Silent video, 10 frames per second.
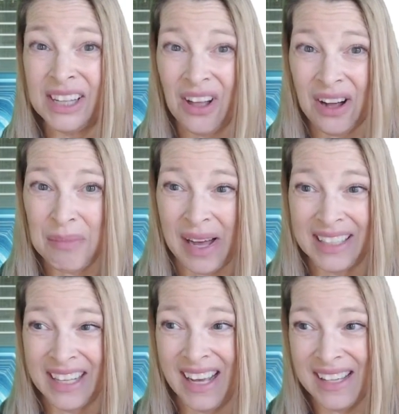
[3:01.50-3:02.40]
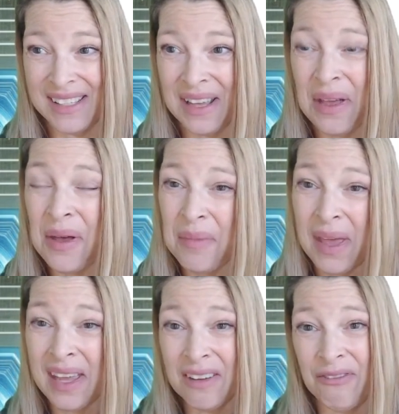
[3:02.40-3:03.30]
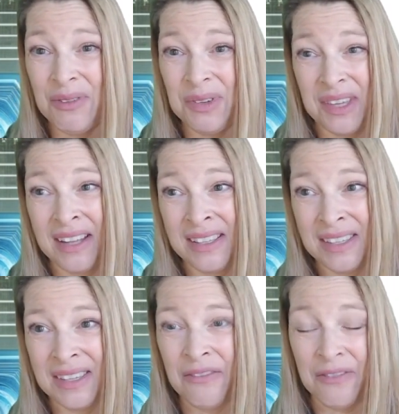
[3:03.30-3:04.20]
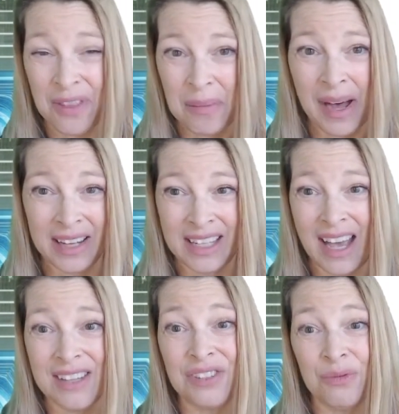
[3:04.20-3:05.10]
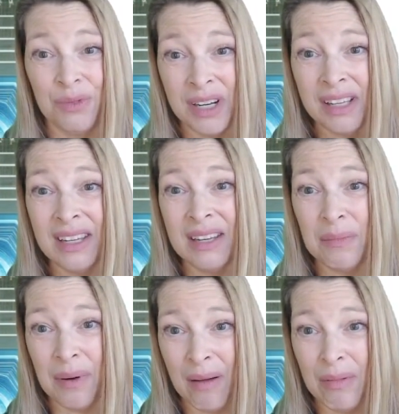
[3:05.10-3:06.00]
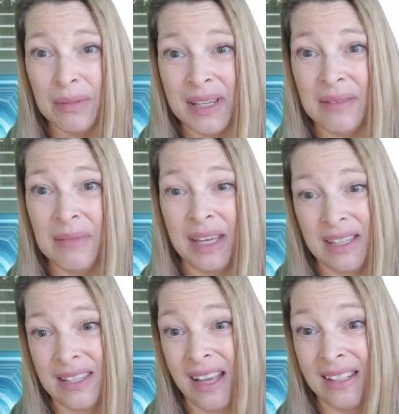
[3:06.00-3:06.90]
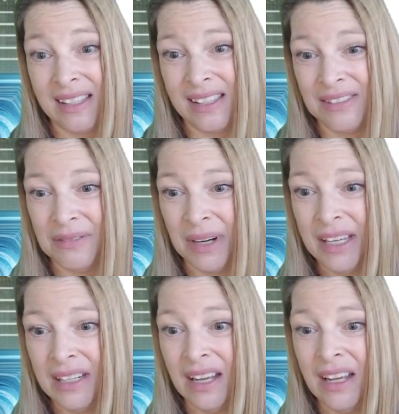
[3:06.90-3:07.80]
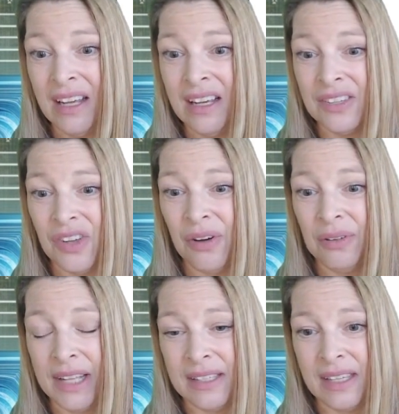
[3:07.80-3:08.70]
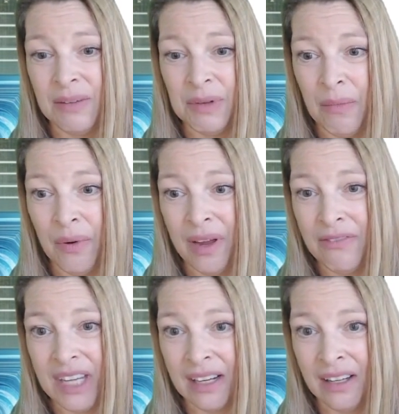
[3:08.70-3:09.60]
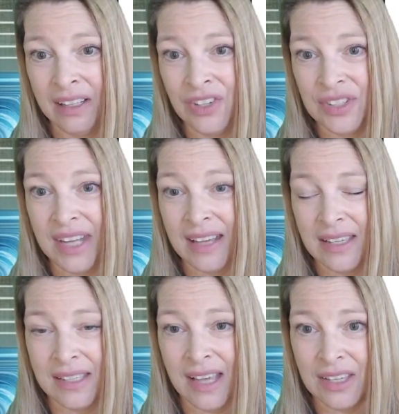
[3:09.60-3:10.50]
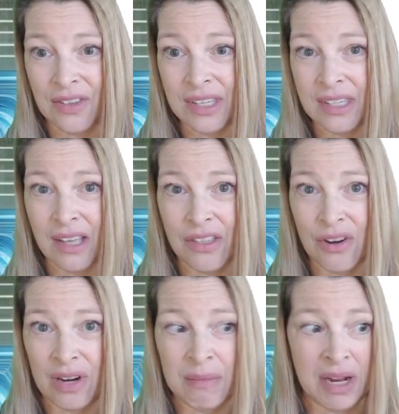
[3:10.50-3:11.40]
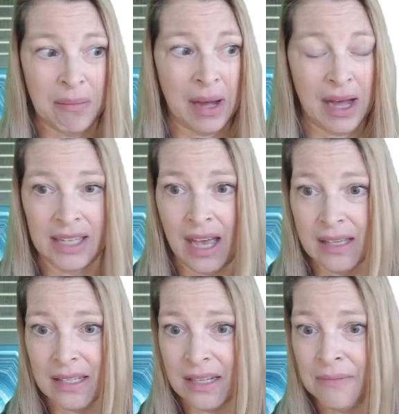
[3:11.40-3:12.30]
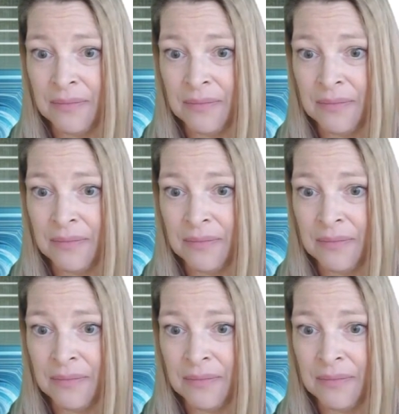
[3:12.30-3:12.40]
long podcasts, paying a few cents for the podcast really probably makes sense, right? So, let's see what the brave technologist has to say. So, this is a 30-minute podcast,